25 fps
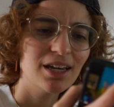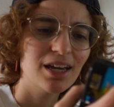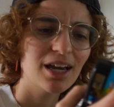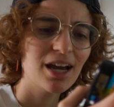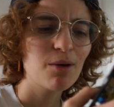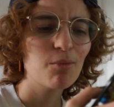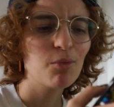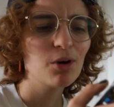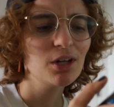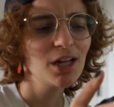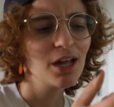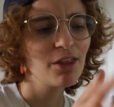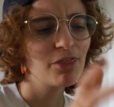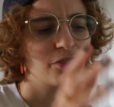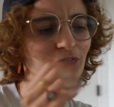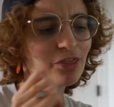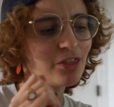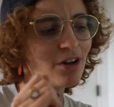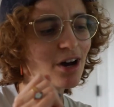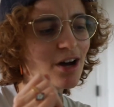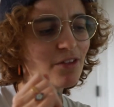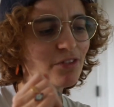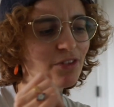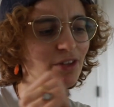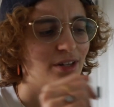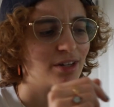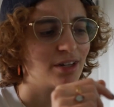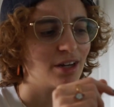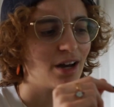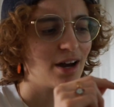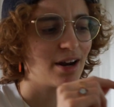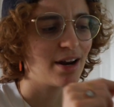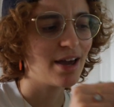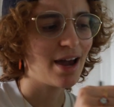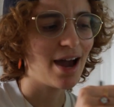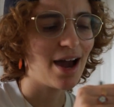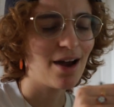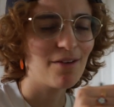and while I thought that
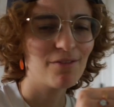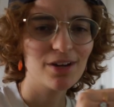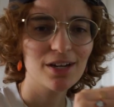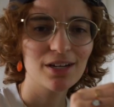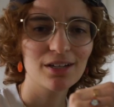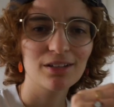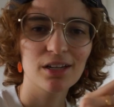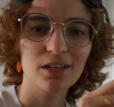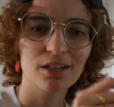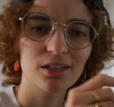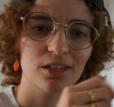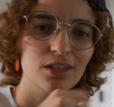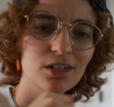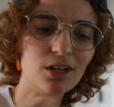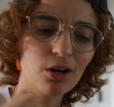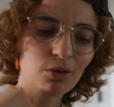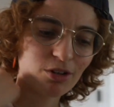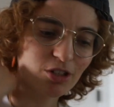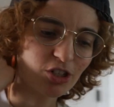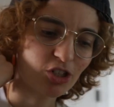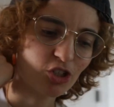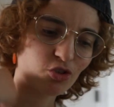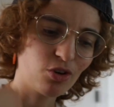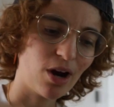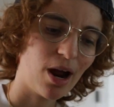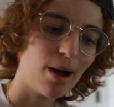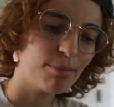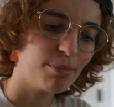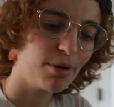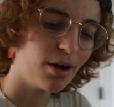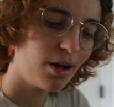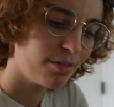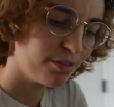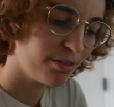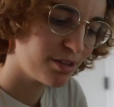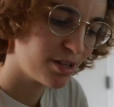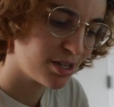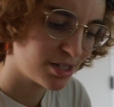not having a strap
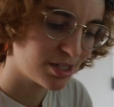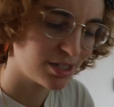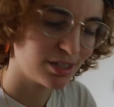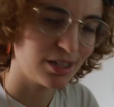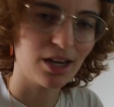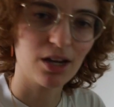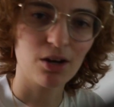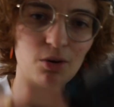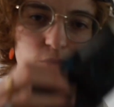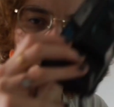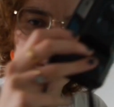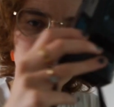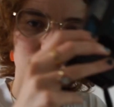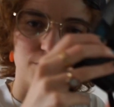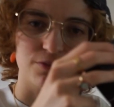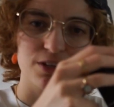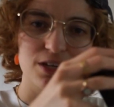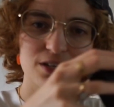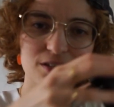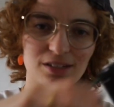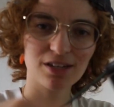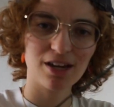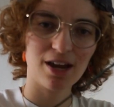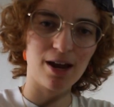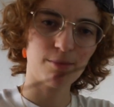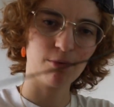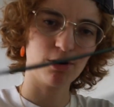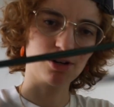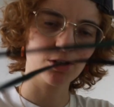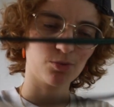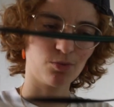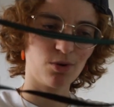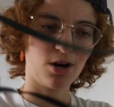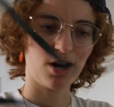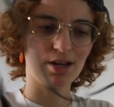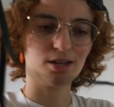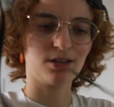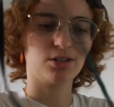on this like one of these cameras
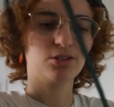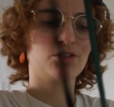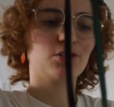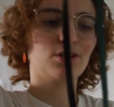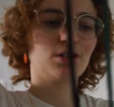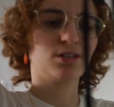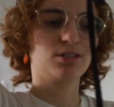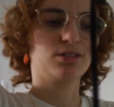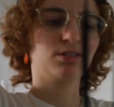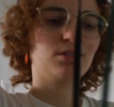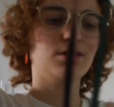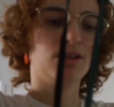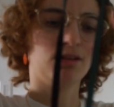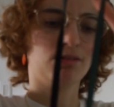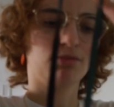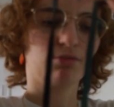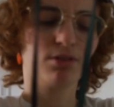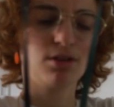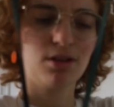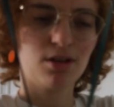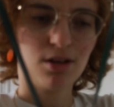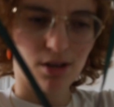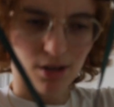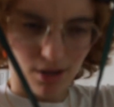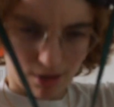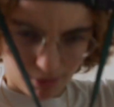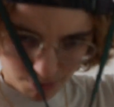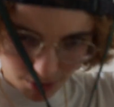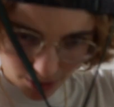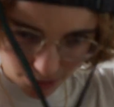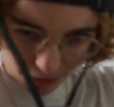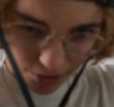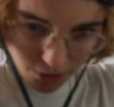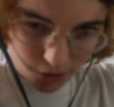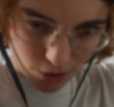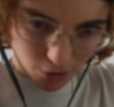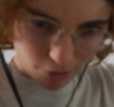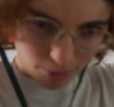where I can just, put
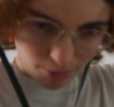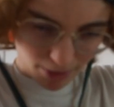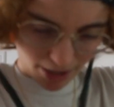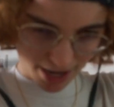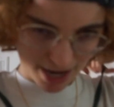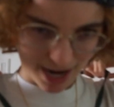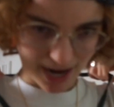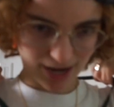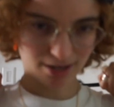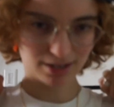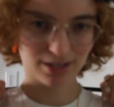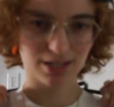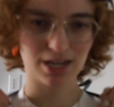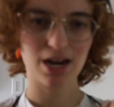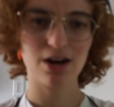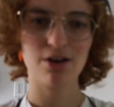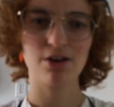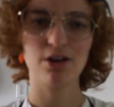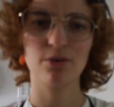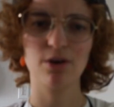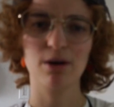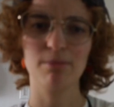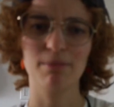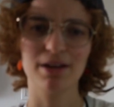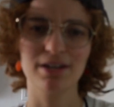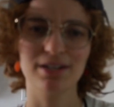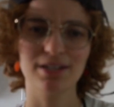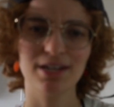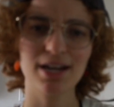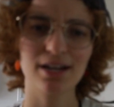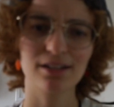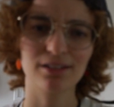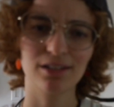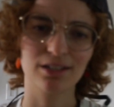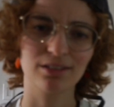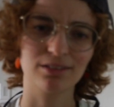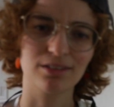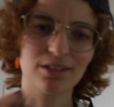this over my head and carry it around my
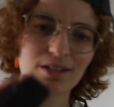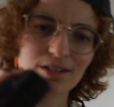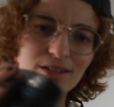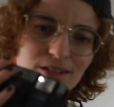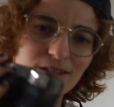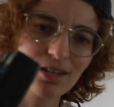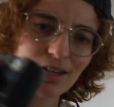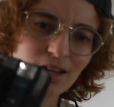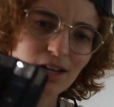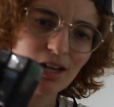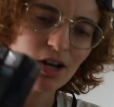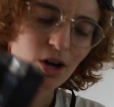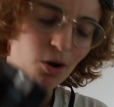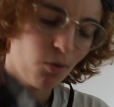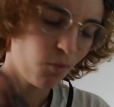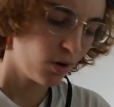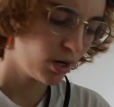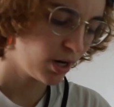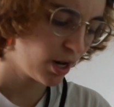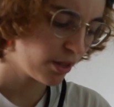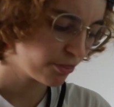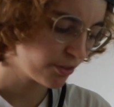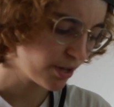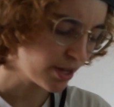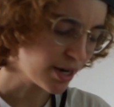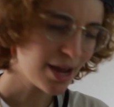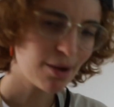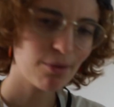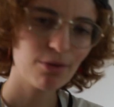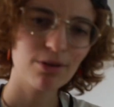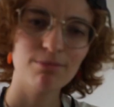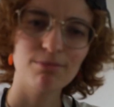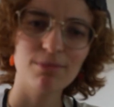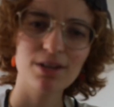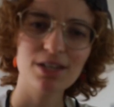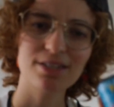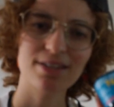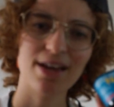neck like this, while I thought I
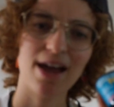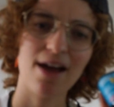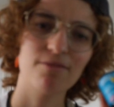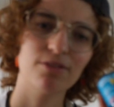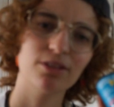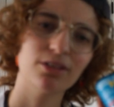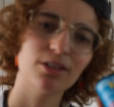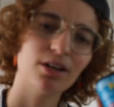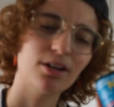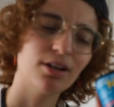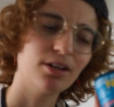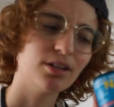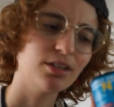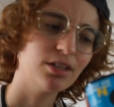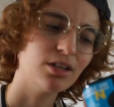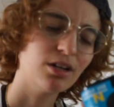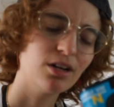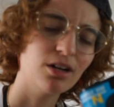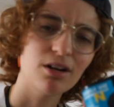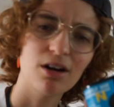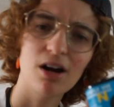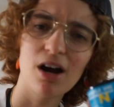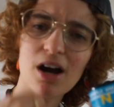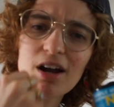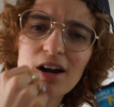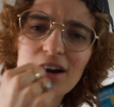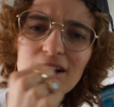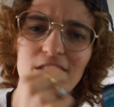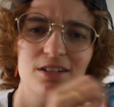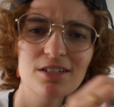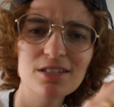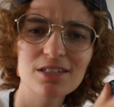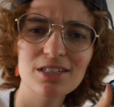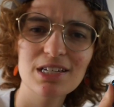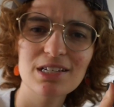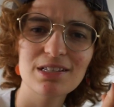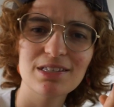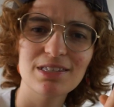would miss having that on here, I
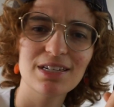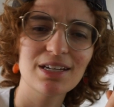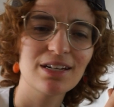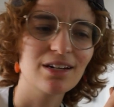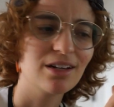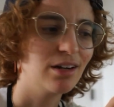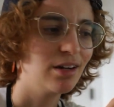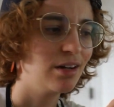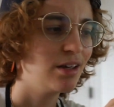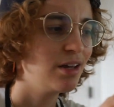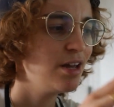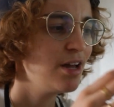honestly didn't.